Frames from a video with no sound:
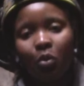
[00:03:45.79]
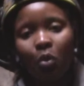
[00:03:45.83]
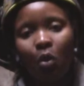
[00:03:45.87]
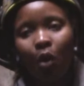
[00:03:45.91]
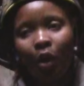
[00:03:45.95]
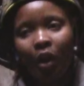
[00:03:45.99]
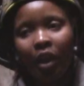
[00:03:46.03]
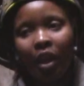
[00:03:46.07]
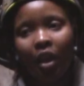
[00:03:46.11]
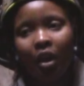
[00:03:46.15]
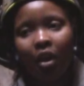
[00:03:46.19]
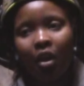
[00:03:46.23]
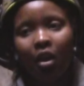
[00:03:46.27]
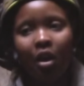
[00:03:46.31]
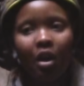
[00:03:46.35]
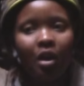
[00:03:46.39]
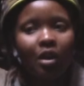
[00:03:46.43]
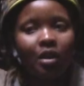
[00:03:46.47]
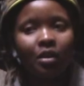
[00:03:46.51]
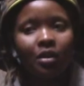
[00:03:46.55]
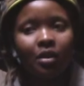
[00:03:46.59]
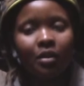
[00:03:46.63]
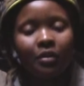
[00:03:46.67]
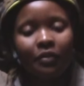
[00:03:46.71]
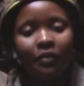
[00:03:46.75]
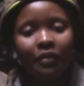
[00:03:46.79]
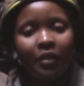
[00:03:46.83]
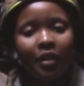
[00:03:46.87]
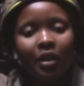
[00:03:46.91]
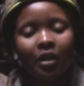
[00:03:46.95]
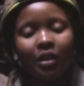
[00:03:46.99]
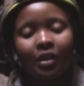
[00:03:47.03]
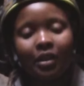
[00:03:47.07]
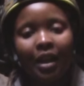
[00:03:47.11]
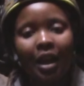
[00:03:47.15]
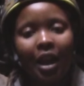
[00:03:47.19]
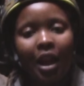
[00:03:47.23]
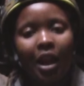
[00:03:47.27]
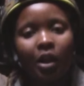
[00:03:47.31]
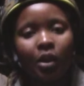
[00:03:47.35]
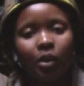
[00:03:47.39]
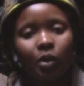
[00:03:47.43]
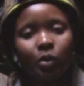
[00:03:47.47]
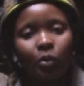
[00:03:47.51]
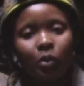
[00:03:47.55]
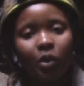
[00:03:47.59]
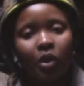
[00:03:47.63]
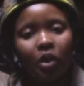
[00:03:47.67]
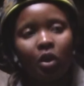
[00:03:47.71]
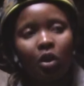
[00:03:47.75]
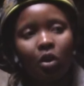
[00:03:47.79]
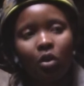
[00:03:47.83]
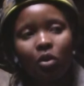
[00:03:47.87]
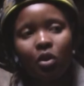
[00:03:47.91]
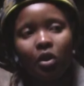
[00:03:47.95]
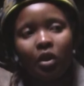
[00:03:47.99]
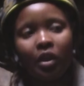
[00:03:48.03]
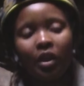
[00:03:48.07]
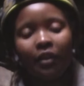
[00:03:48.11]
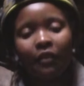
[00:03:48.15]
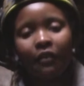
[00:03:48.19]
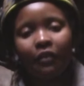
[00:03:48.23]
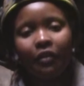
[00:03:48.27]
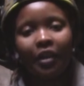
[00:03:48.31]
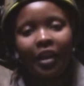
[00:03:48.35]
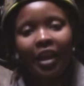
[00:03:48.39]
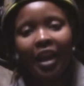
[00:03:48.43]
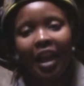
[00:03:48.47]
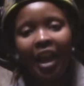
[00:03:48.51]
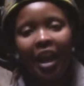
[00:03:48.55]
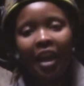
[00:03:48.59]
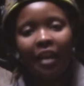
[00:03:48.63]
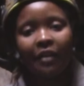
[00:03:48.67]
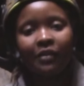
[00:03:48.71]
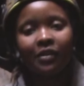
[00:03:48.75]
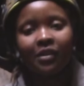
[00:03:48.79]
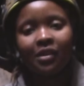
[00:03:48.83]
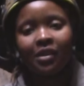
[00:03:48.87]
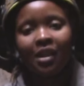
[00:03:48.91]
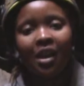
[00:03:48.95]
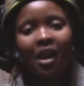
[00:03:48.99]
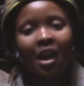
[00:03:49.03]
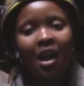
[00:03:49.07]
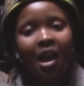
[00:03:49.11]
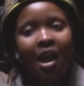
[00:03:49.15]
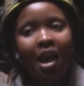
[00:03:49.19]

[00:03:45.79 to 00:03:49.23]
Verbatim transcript: walking on the field, and we go looking for caves